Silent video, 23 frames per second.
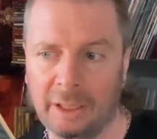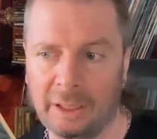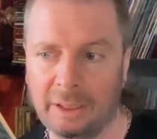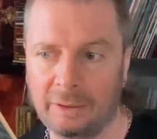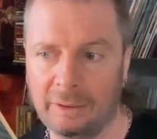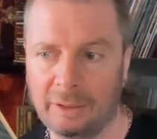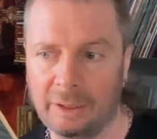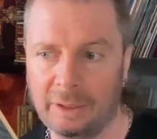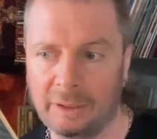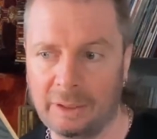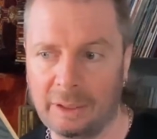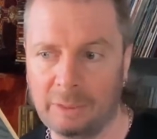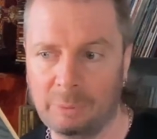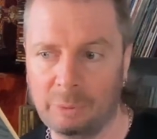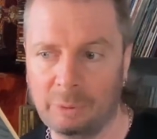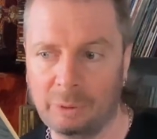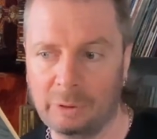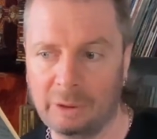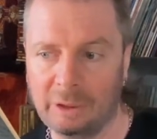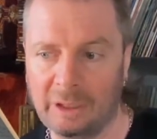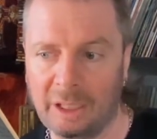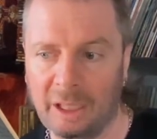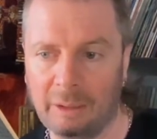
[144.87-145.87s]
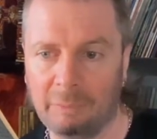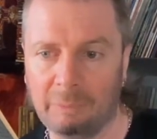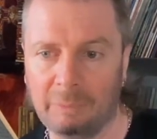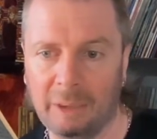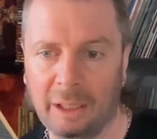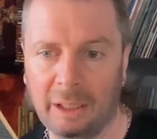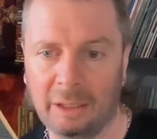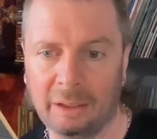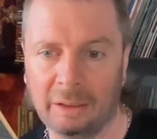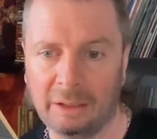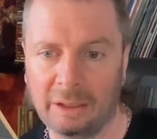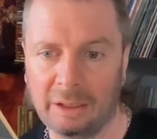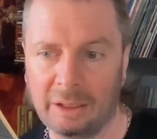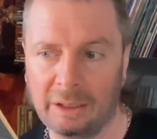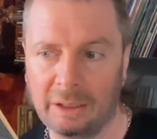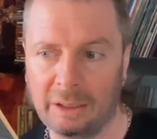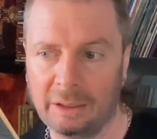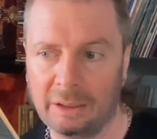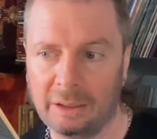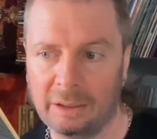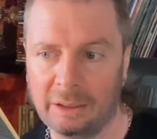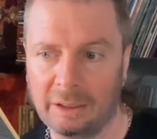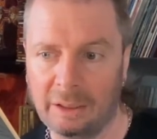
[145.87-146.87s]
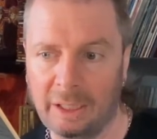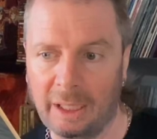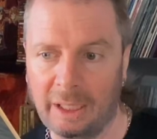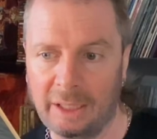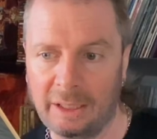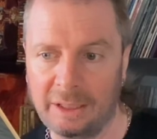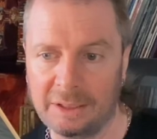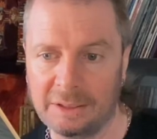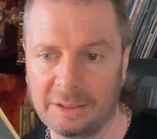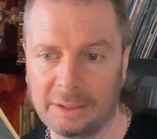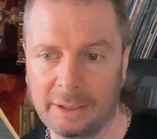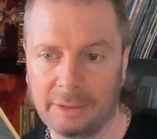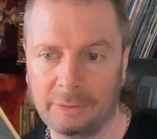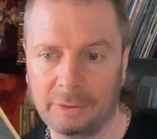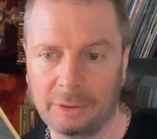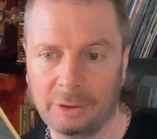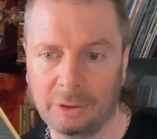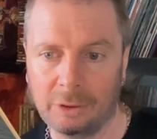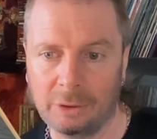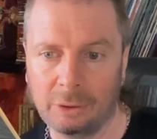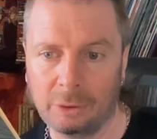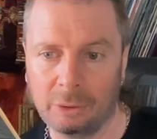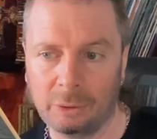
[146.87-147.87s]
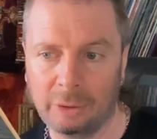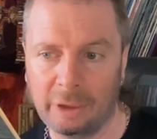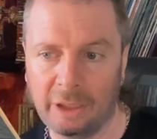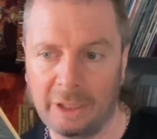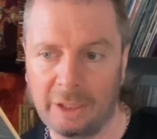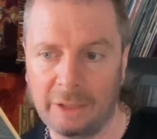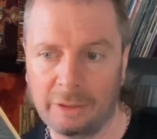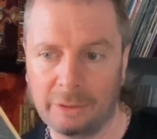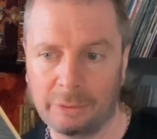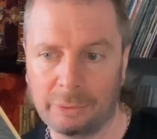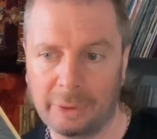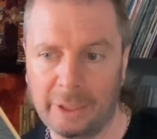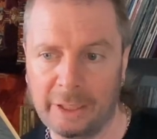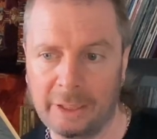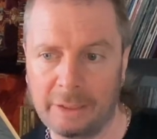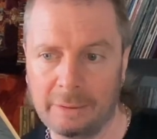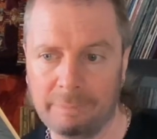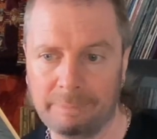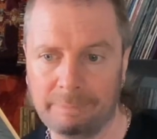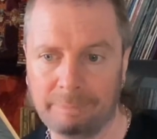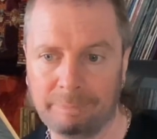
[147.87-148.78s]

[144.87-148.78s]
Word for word: and then they put an album out in 87 called In the Red